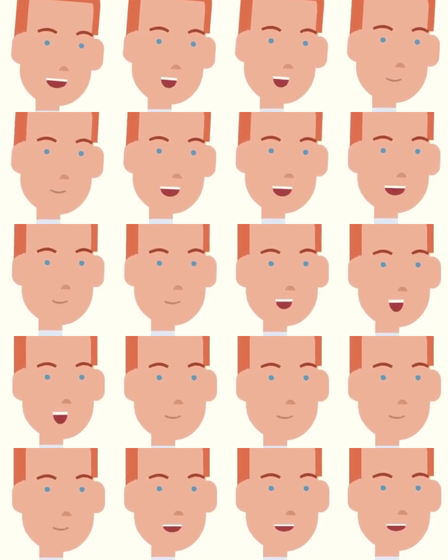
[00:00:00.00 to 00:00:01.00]
a title
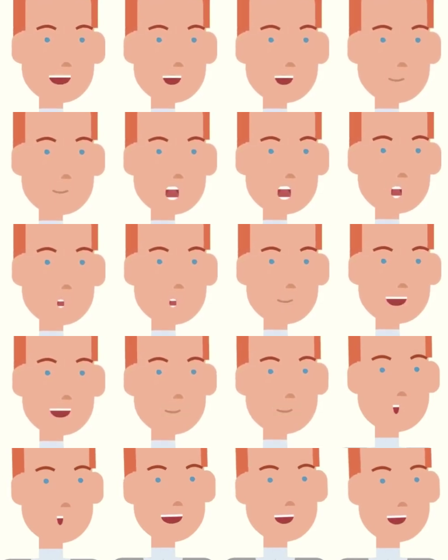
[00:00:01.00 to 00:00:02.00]
search to verify that
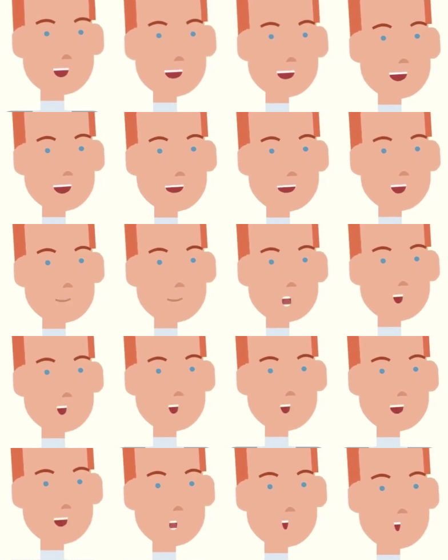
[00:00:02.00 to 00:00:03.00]
you are the registered
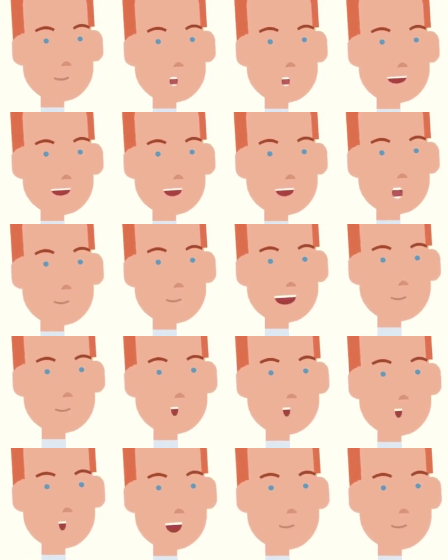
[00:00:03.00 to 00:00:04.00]
owner and have the
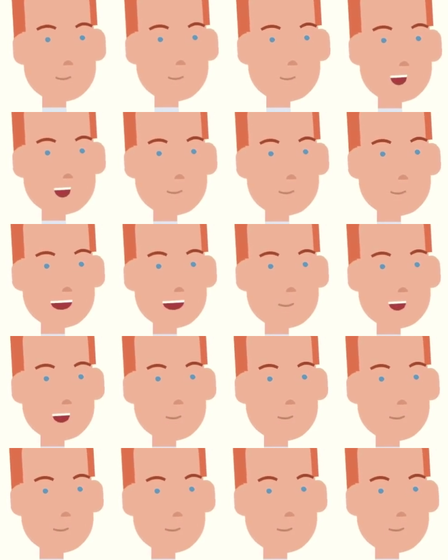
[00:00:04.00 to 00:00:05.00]
authority to sell the property.